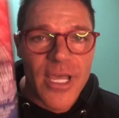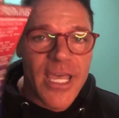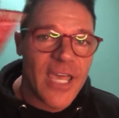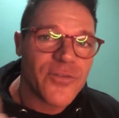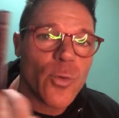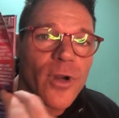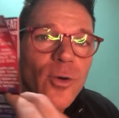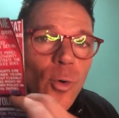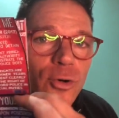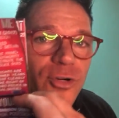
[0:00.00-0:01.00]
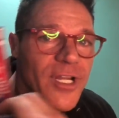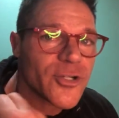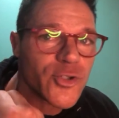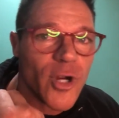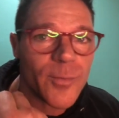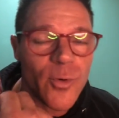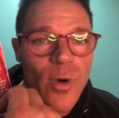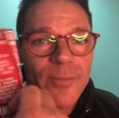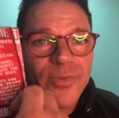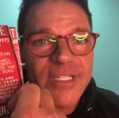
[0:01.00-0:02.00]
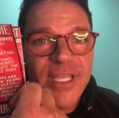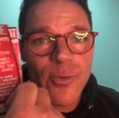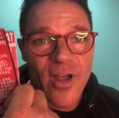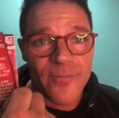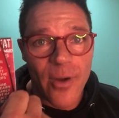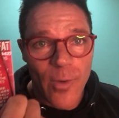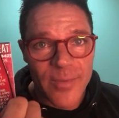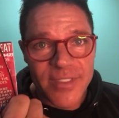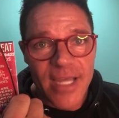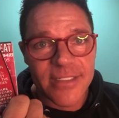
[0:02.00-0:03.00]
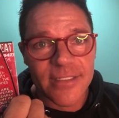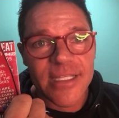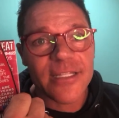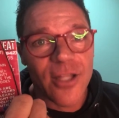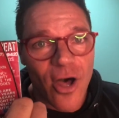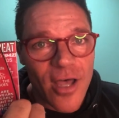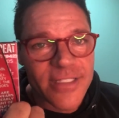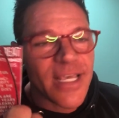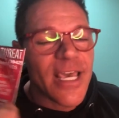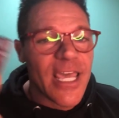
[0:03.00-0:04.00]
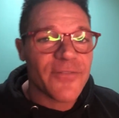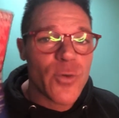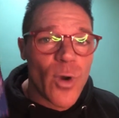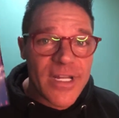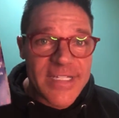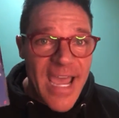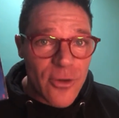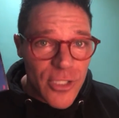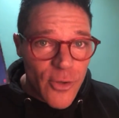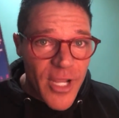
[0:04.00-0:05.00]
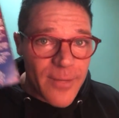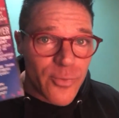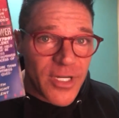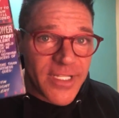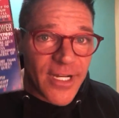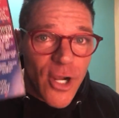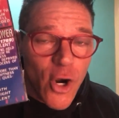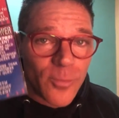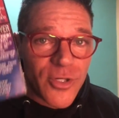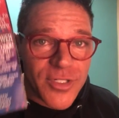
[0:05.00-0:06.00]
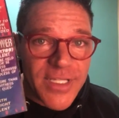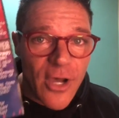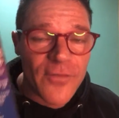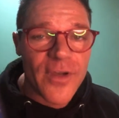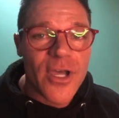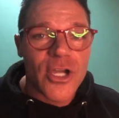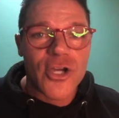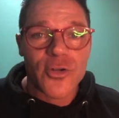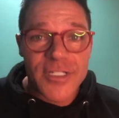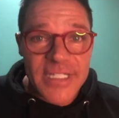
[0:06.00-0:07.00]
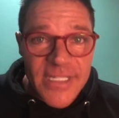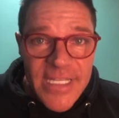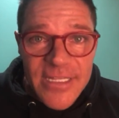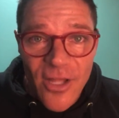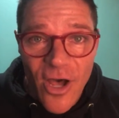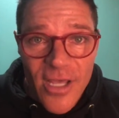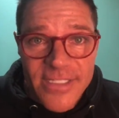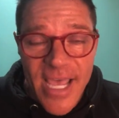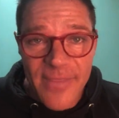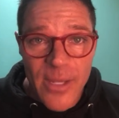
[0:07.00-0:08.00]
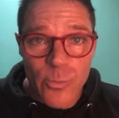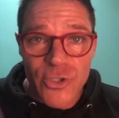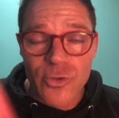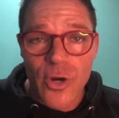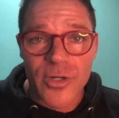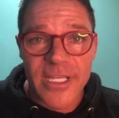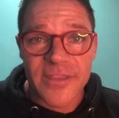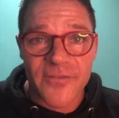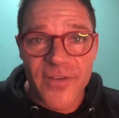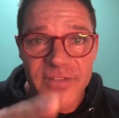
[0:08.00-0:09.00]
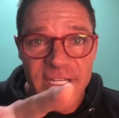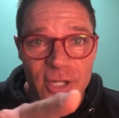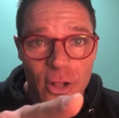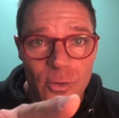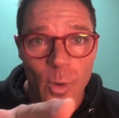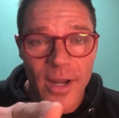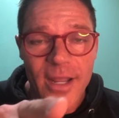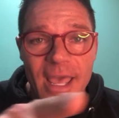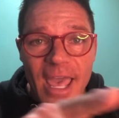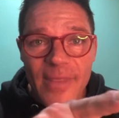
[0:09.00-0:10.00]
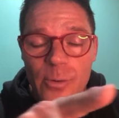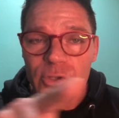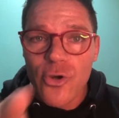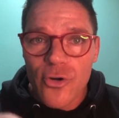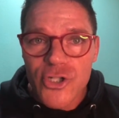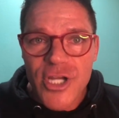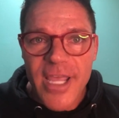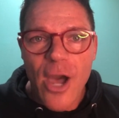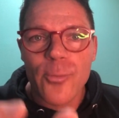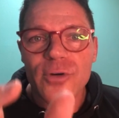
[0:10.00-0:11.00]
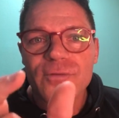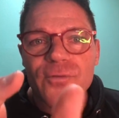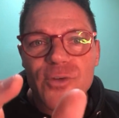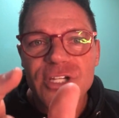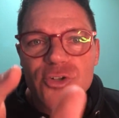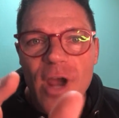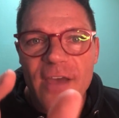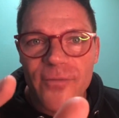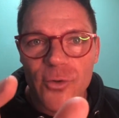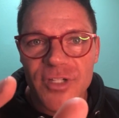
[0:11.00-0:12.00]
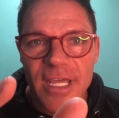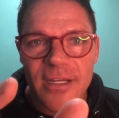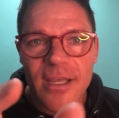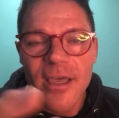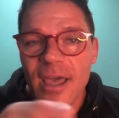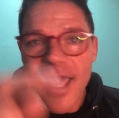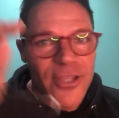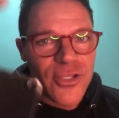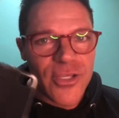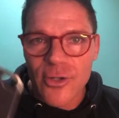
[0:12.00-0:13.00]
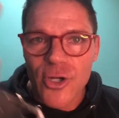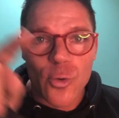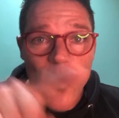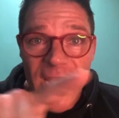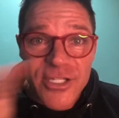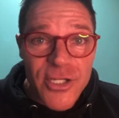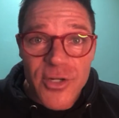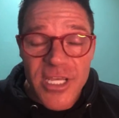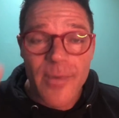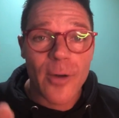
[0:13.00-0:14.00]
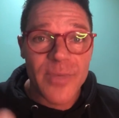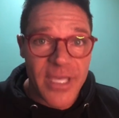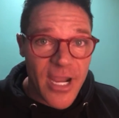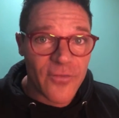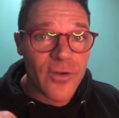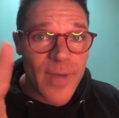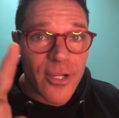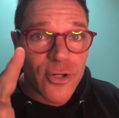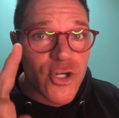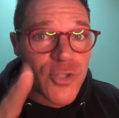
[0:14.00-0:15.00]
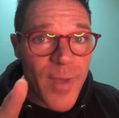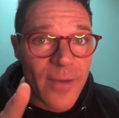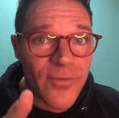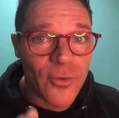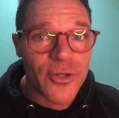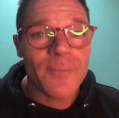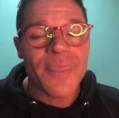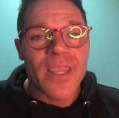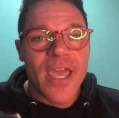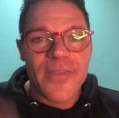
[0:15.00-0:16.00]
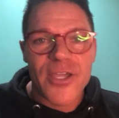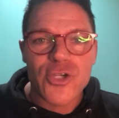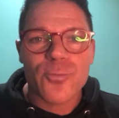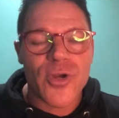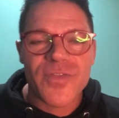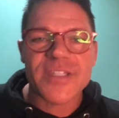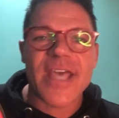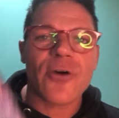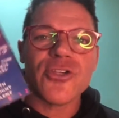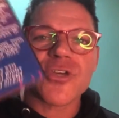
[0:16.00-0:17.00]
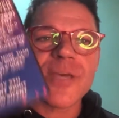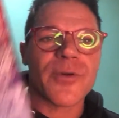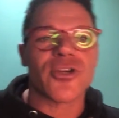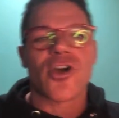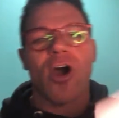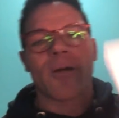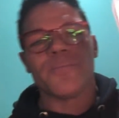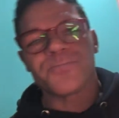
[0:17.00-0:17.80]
If you want to order Indestructible one, please get one off my website, DeletelawZ. If you want to download it and print it at home yourself, go to DeletelawZ, and then when you go to get the $15 one, and then when you go to checkout, put free trifold in, and it'll go right to your email. Be careful, it might go to your spam folder, and then you print this out and you keep it in your car.